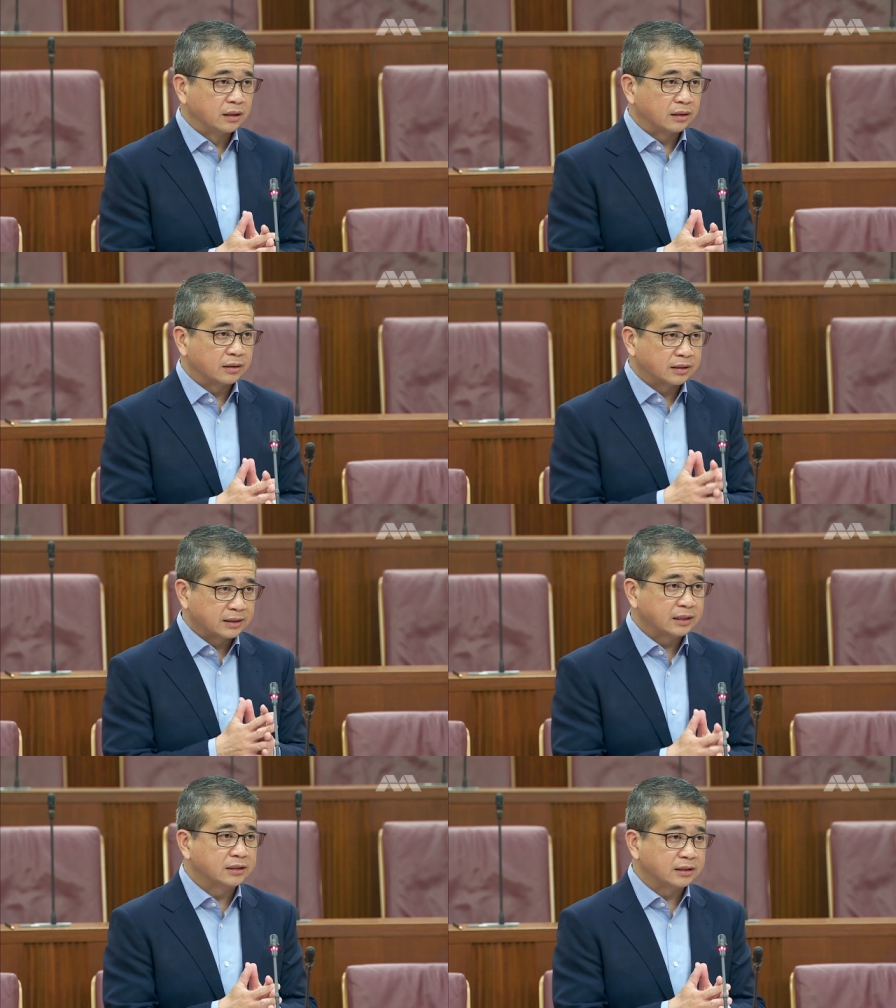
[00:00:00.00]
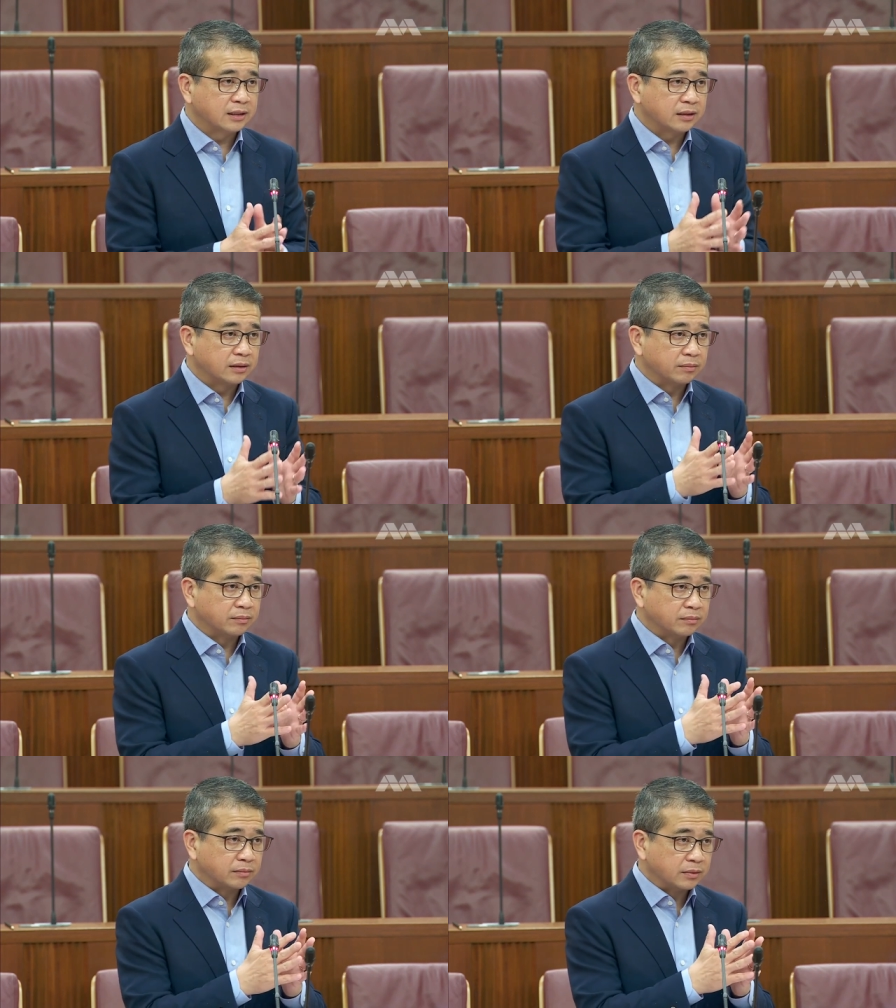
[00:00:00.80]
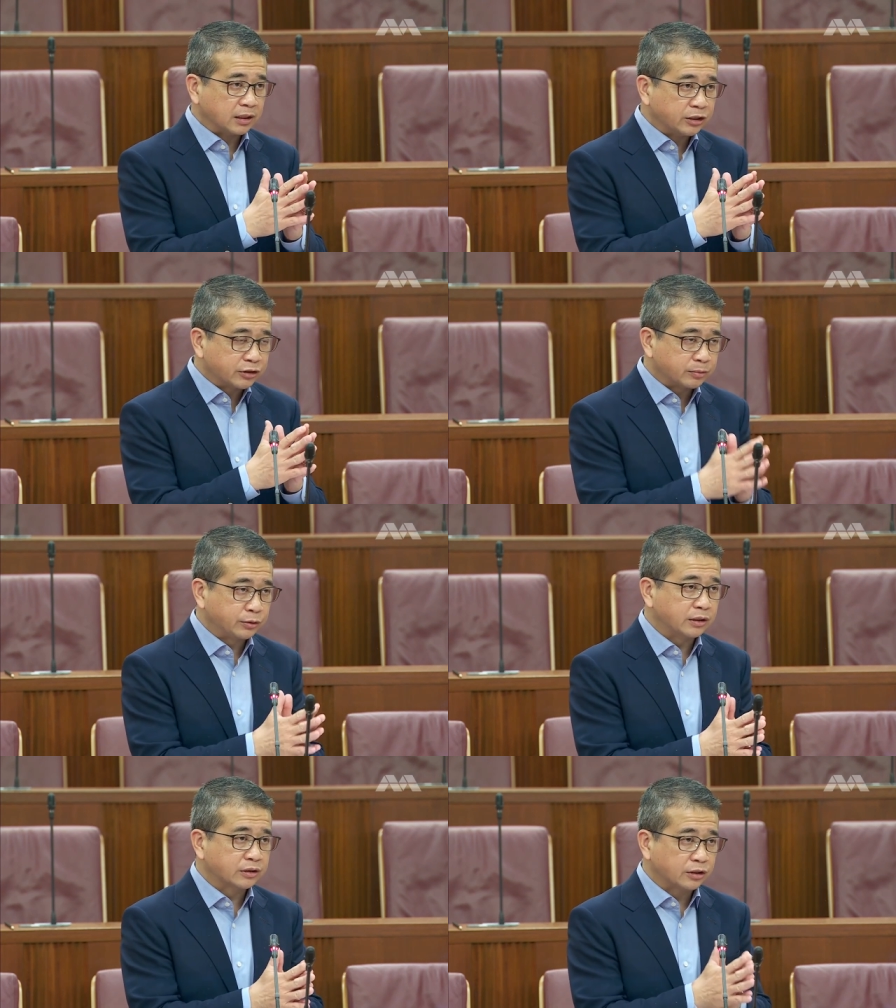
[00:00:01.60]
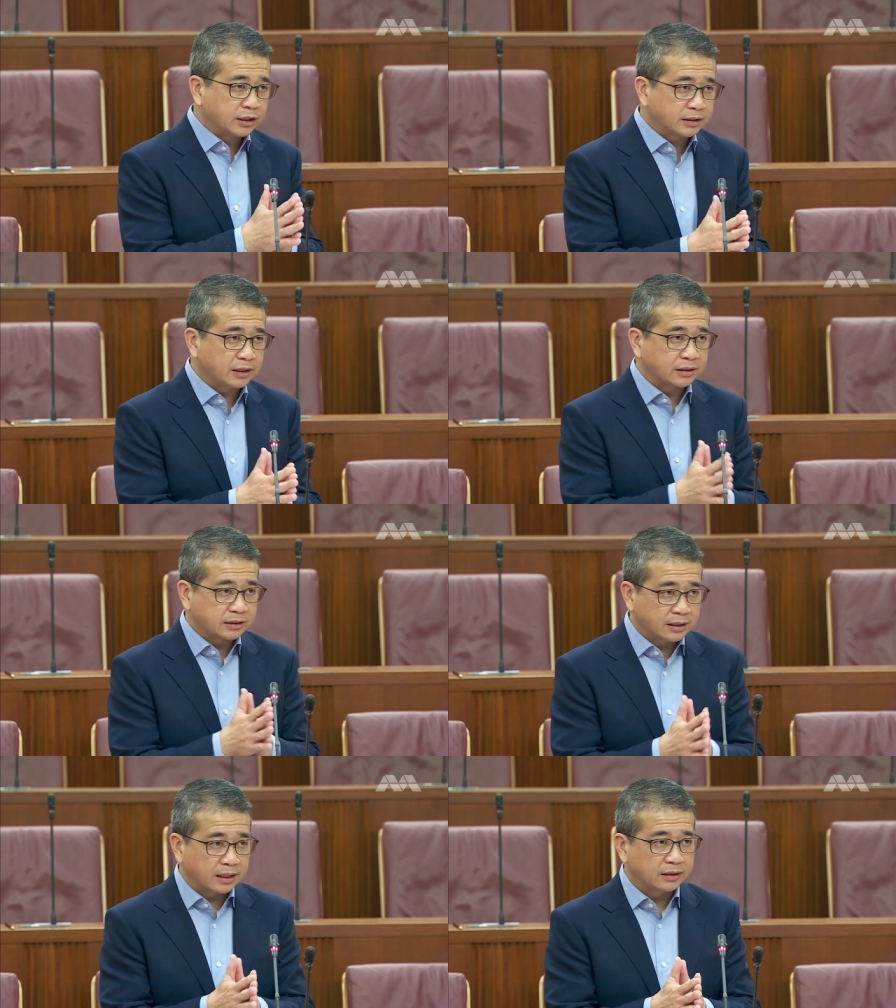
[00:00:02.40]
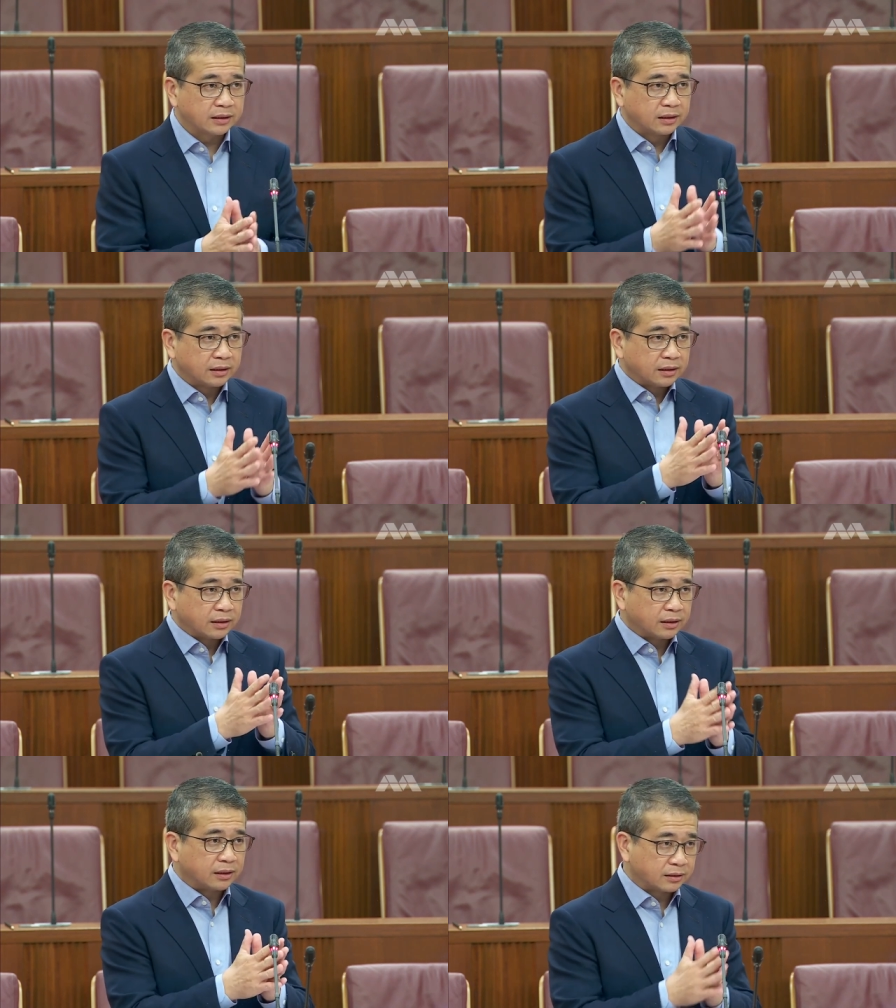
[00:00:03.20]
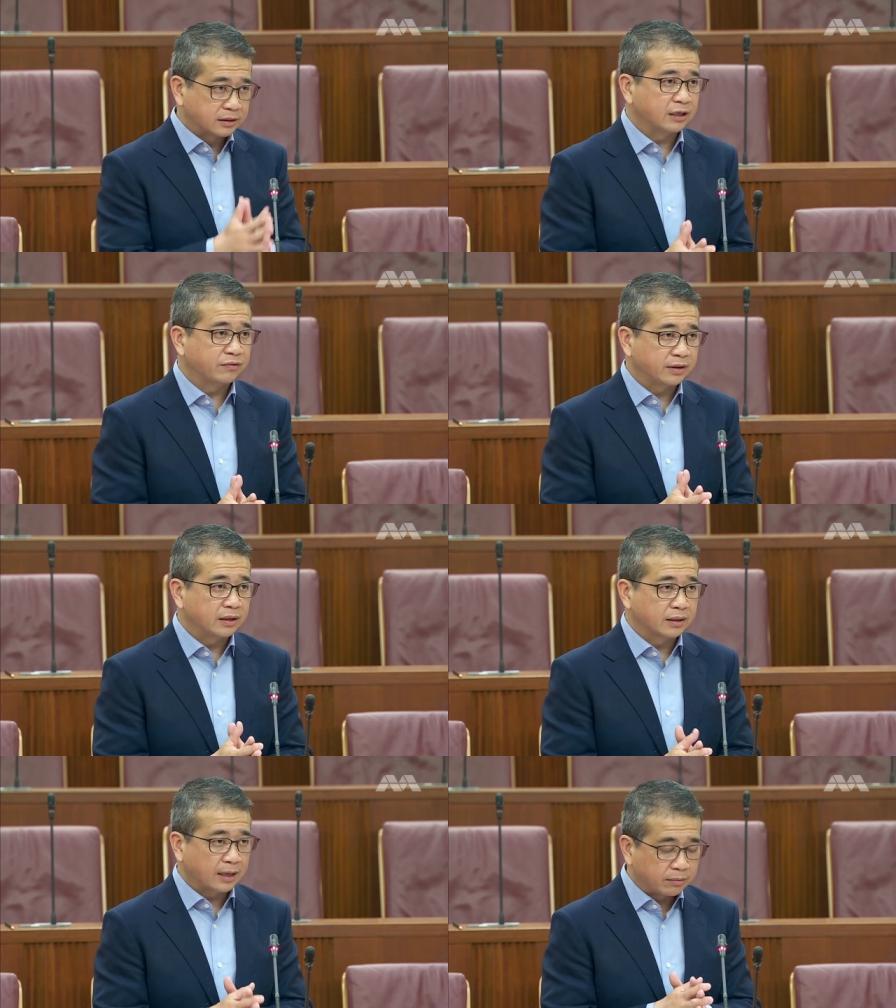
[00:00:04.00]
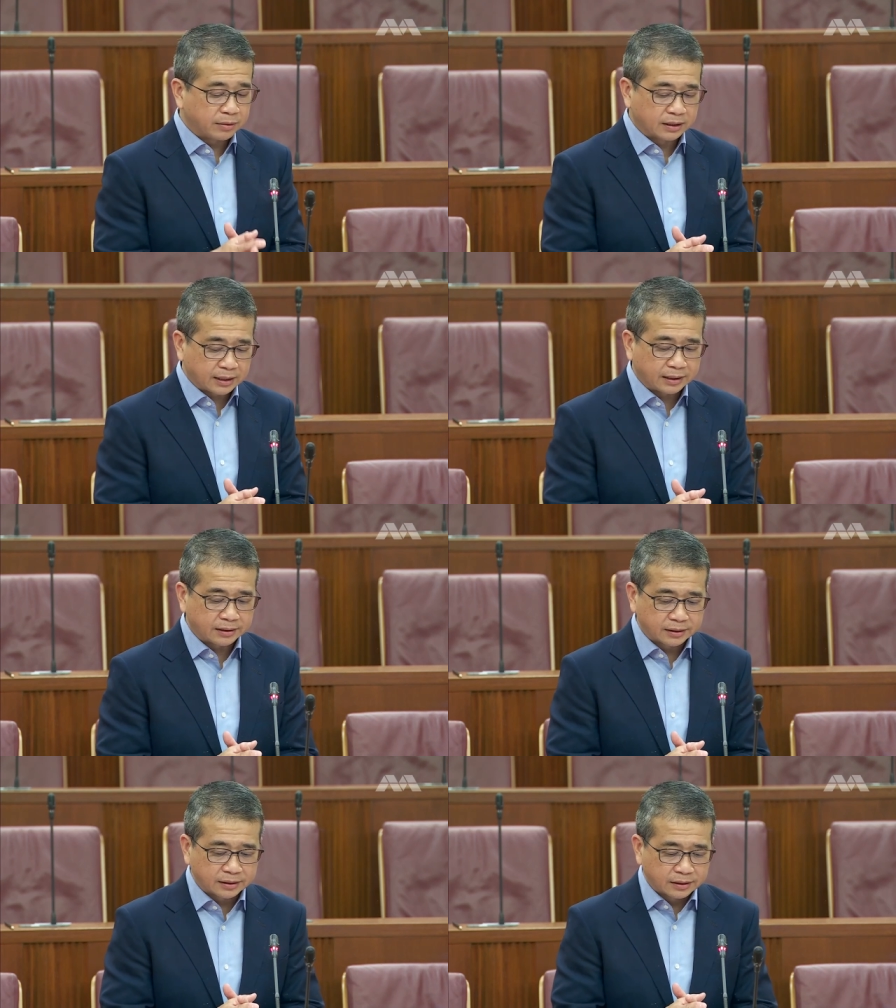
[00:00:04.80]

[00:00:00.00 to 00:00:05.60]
uh, the sense is that the interest between the solicitor and his client in the CFA can be aligned.